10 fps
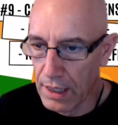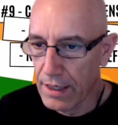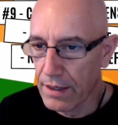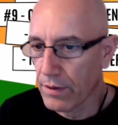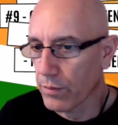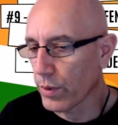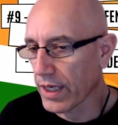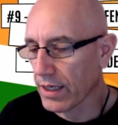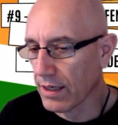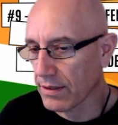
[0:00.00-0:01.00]
black
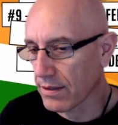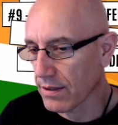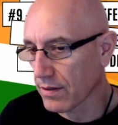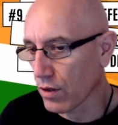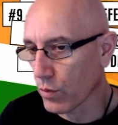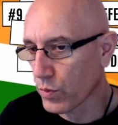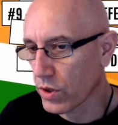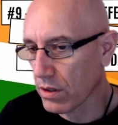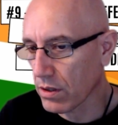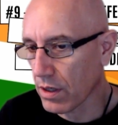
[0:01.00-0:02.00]
has this option,
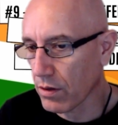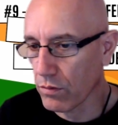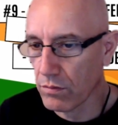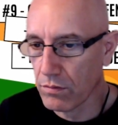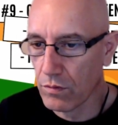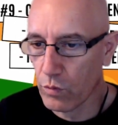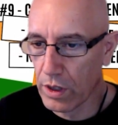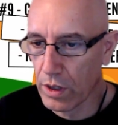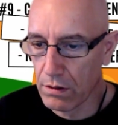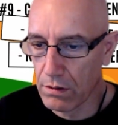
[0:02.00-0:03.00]
and now
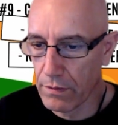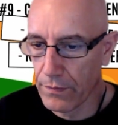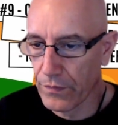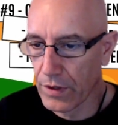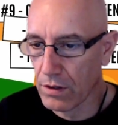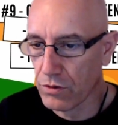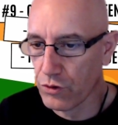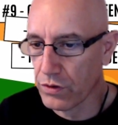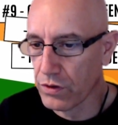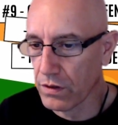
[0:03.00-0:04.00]
when it
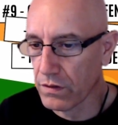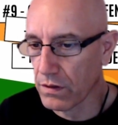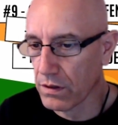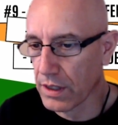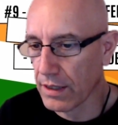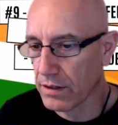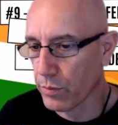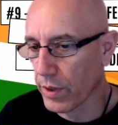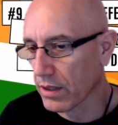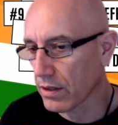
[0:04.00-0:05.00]
retreats it gets
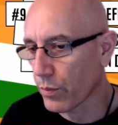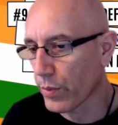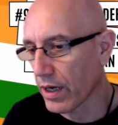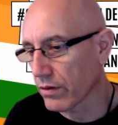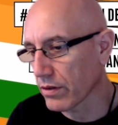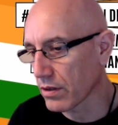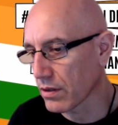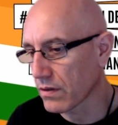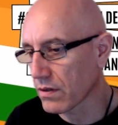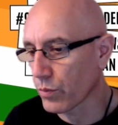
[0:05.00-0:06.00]
back the pawn and a
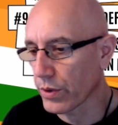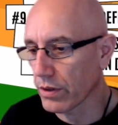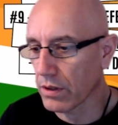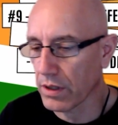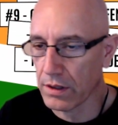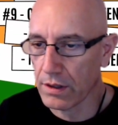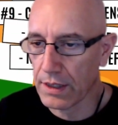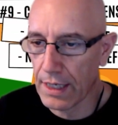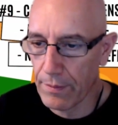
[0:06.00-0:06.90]
simple endgame.